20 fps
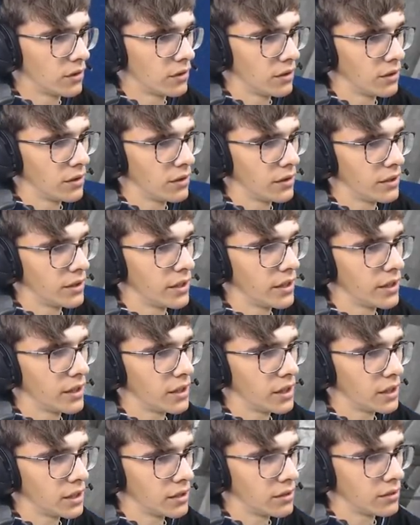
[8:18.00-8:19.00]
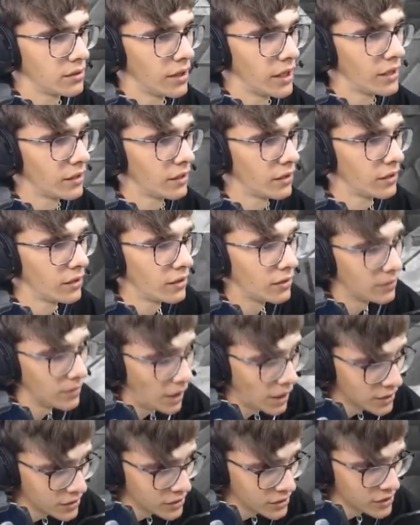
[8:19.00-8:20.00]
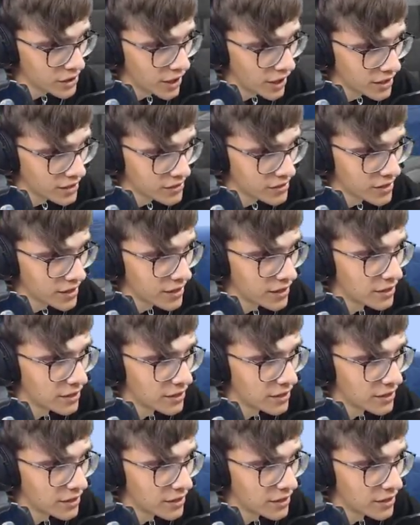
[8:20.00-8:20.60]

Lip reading: I don't know, I just can't say